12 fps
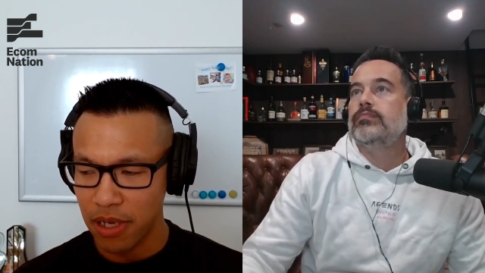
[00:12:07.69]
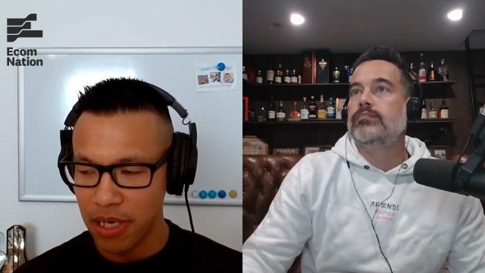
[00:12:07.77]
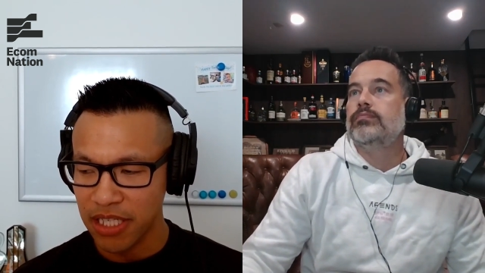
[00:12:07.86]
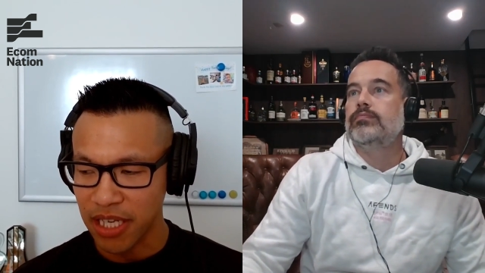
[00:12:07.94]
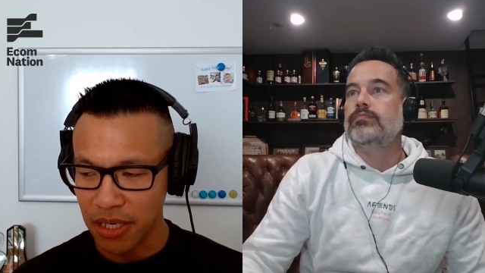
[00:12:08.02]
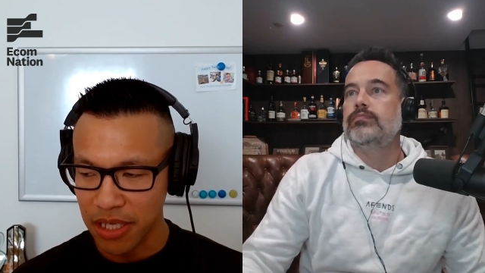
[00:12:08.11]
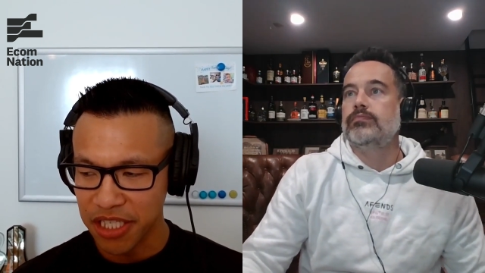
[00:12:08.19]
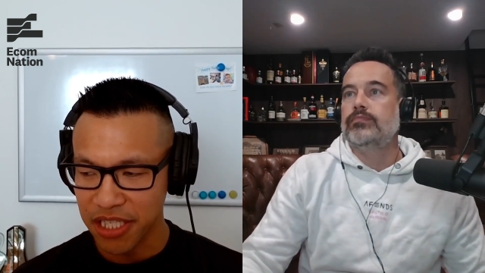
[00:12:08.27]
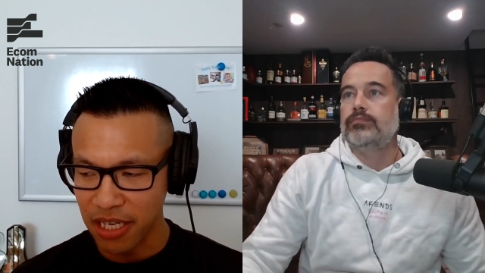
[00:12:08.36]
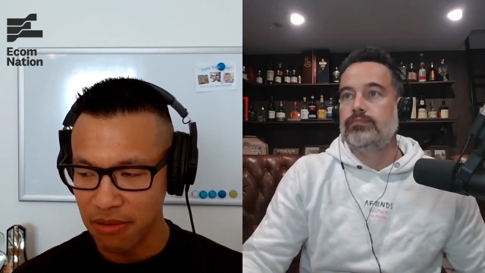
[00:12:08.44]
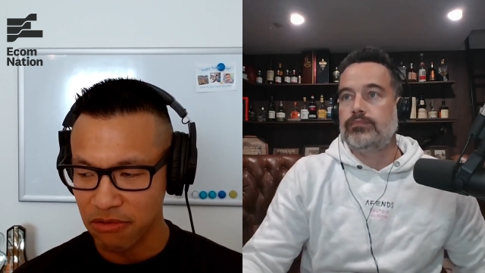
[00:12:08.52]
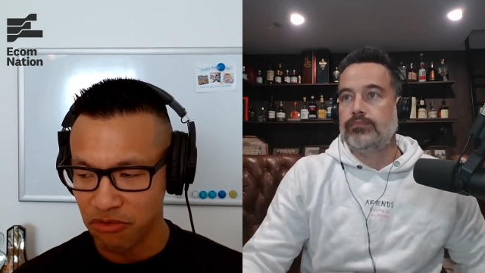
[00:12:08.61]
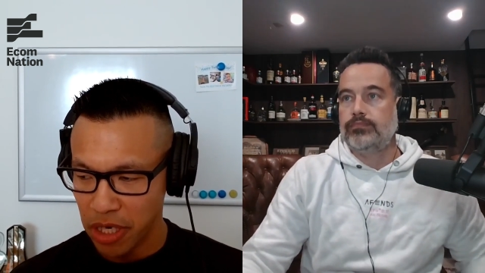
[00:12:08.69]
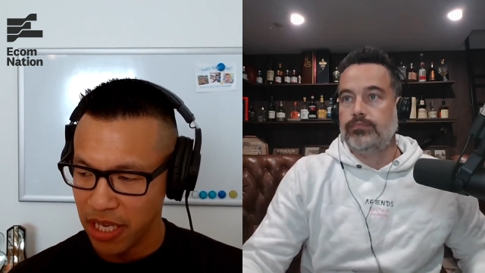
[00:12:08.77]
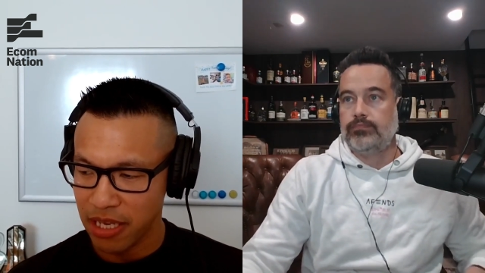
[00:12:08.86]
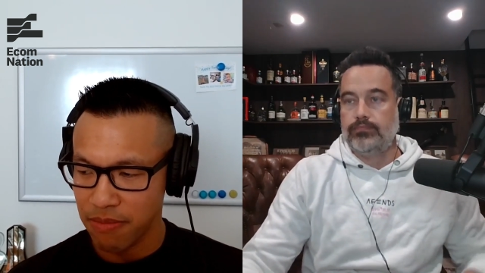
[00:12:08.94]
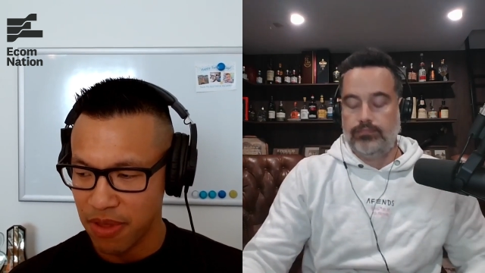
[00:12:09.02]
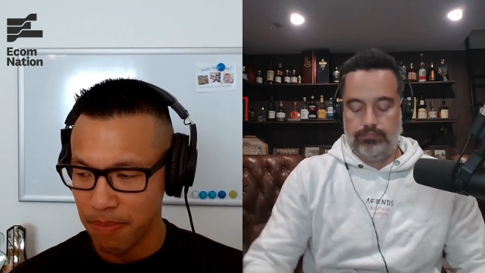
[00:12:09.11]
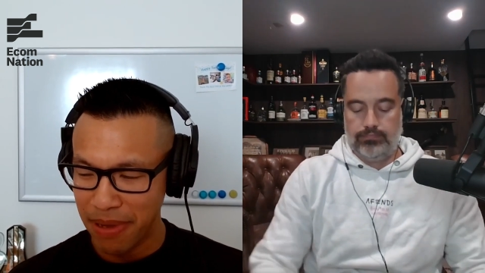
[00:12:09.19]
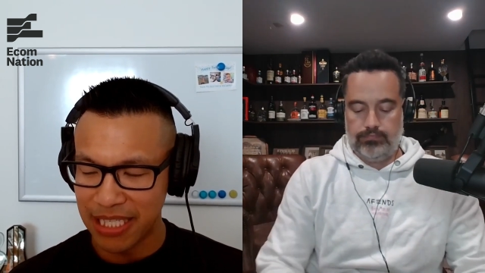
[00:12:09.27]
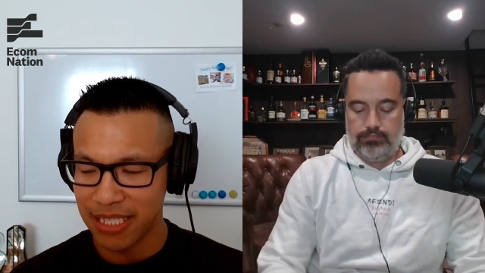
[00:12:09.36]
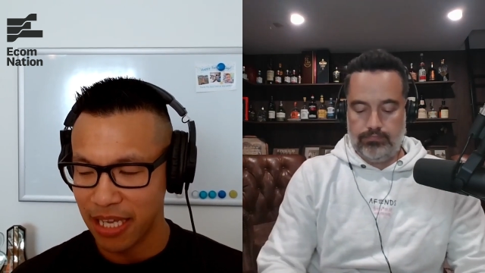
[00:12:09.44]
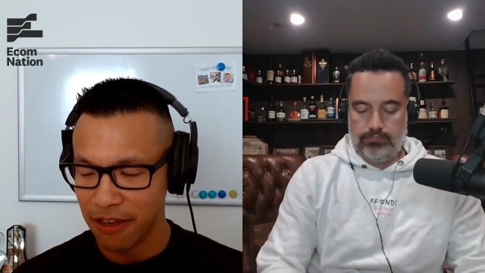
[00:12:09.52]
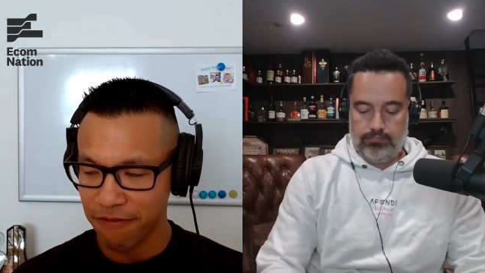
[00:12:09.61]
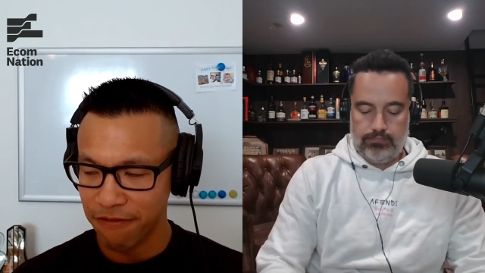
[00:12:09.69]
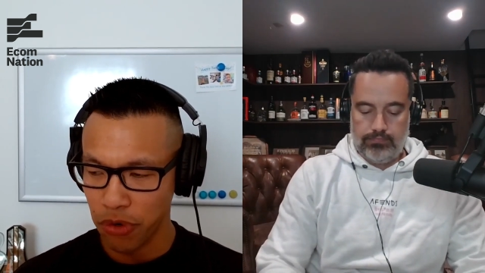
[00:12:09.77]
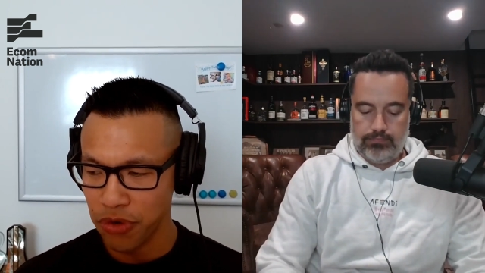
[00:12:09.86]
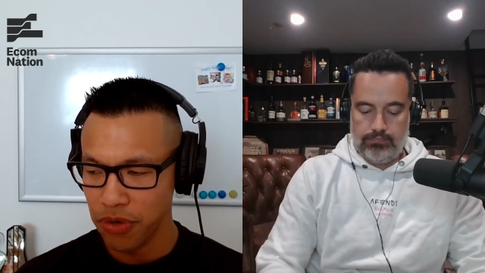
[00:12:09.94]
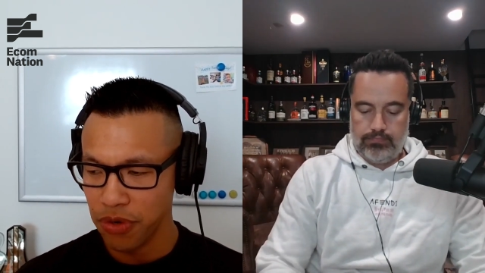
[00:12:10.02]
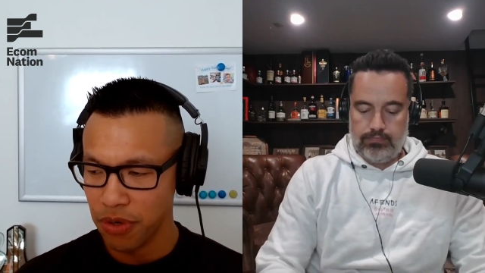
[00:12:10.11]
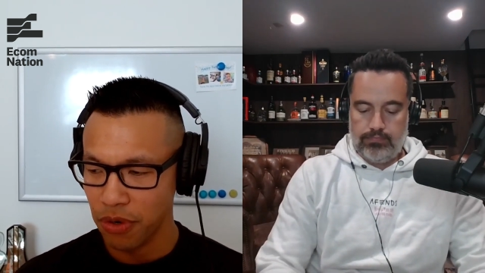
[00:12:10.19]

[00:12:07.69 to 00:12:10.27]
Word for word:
Speaker 1: is a listing really the best thing for you,